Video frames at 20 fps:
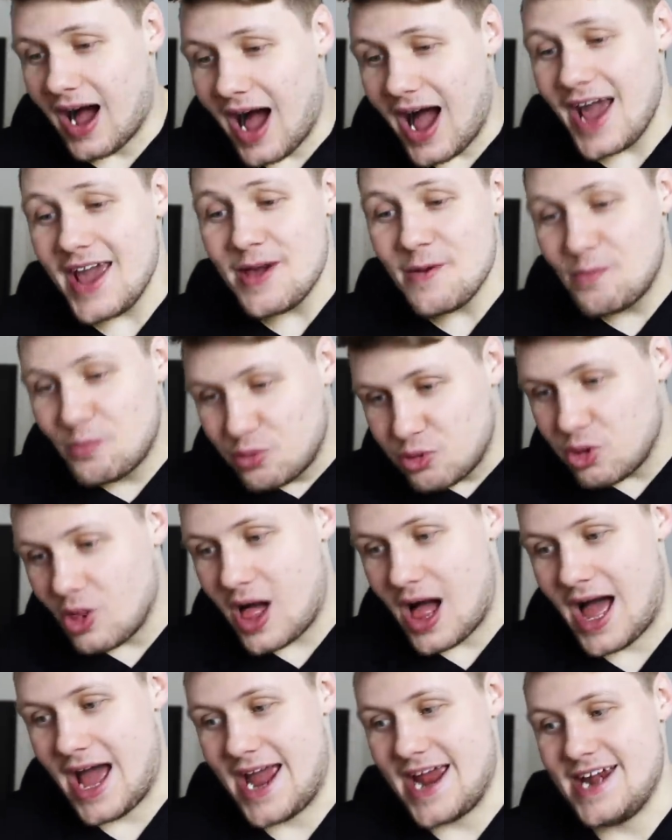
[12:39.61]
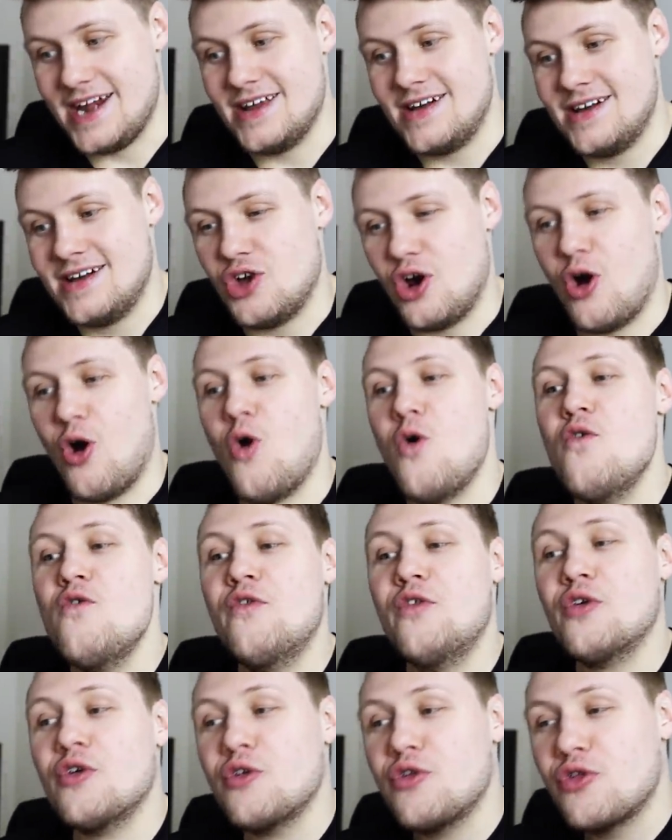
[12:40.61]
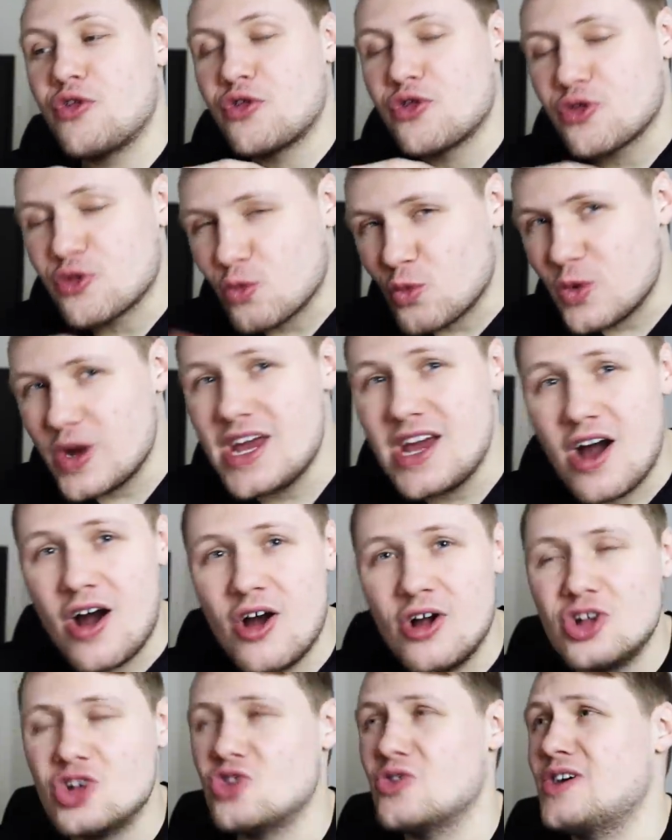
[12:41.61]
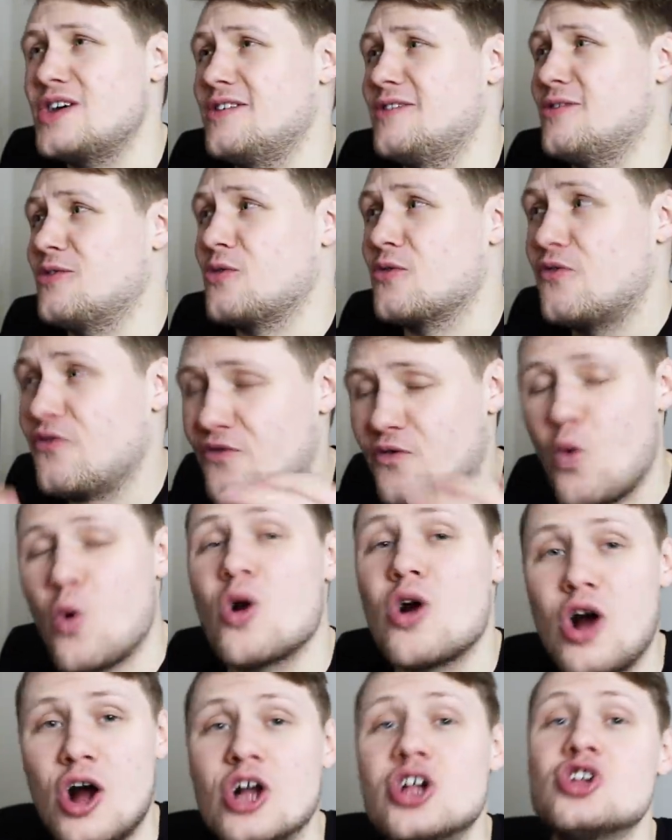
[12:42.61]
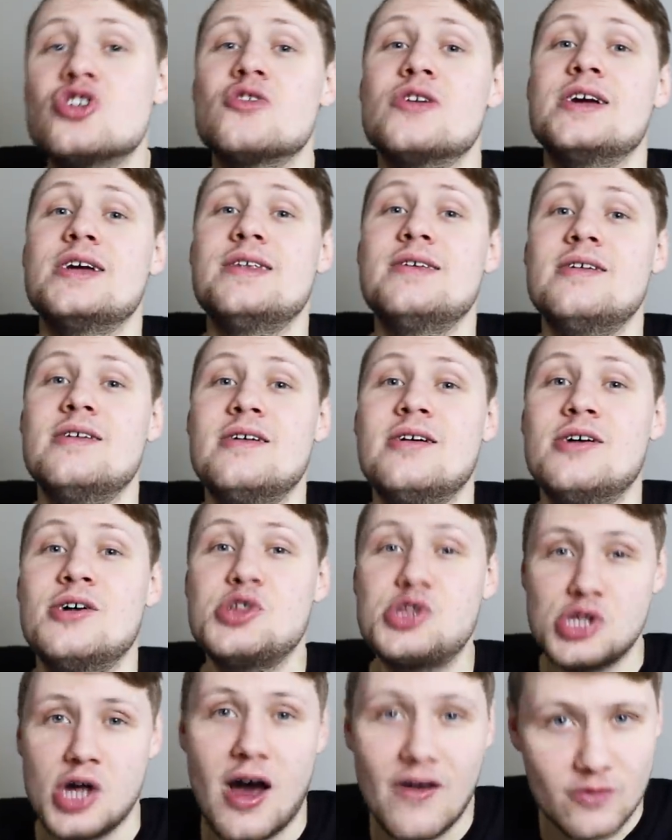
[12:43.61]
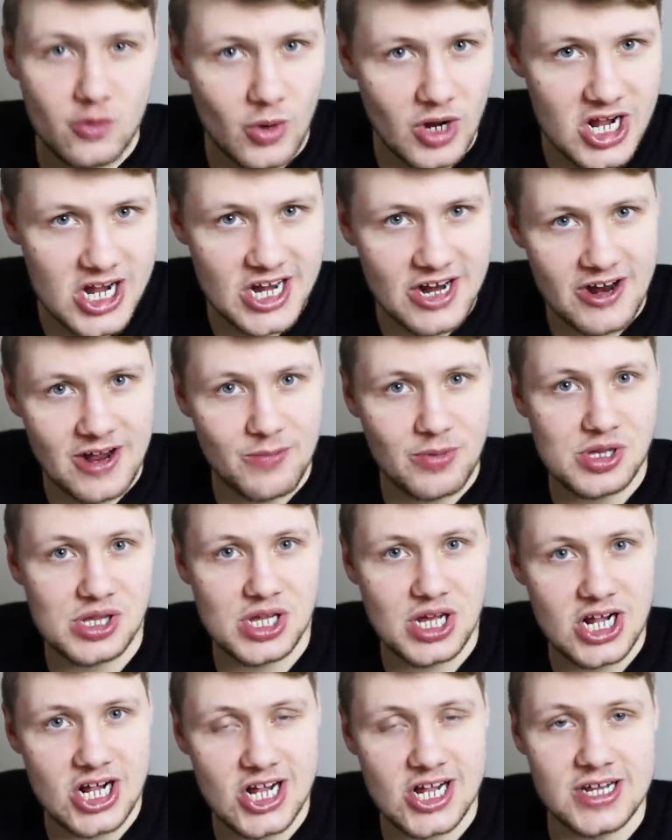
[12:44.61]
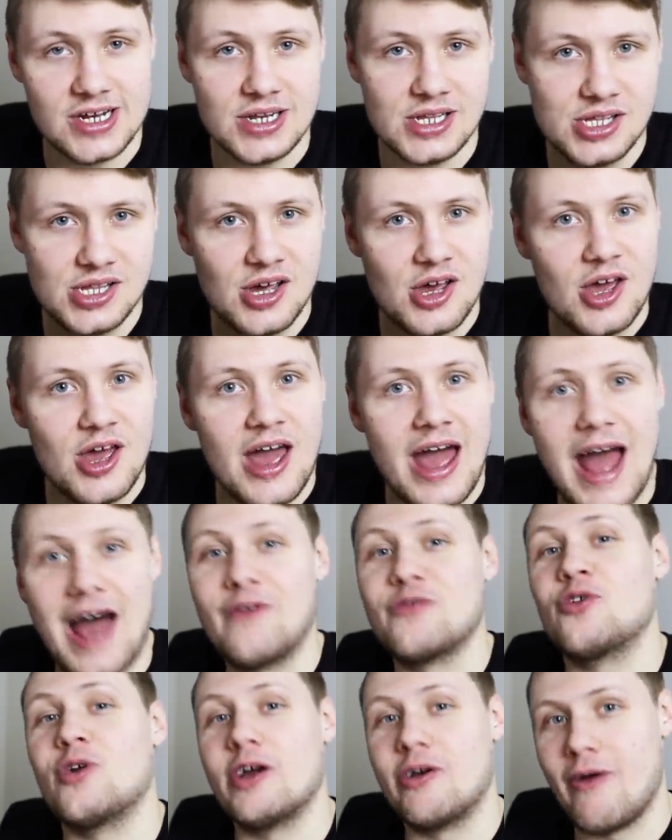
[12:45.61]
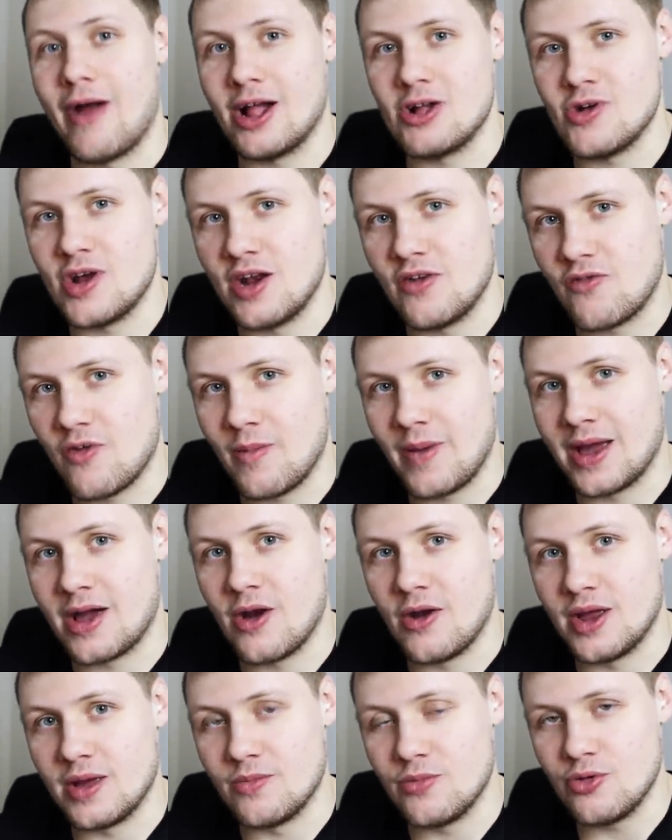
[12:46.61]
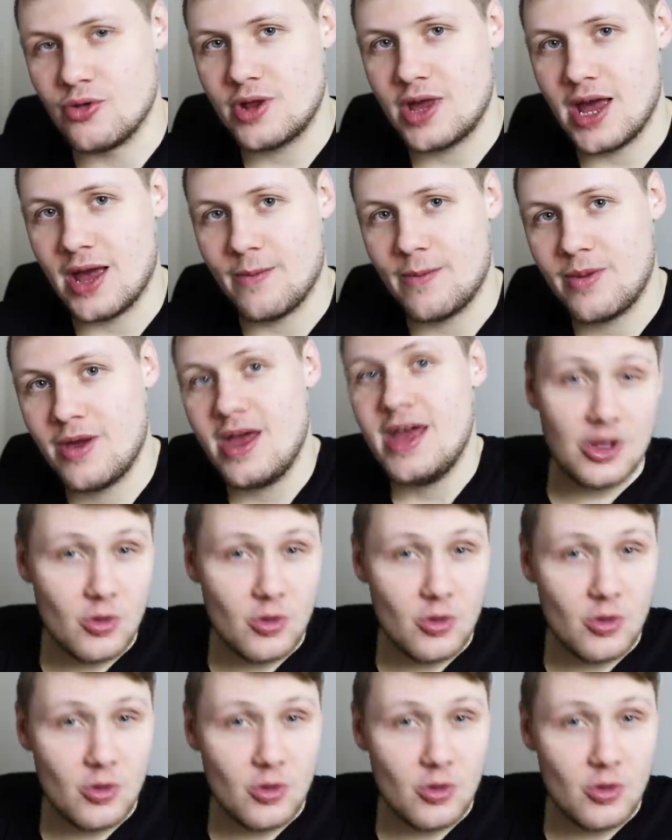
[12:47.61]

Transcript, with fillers: I applied to over three hundred or four hundred software engineering positions after I graduated from my coding bootcamp.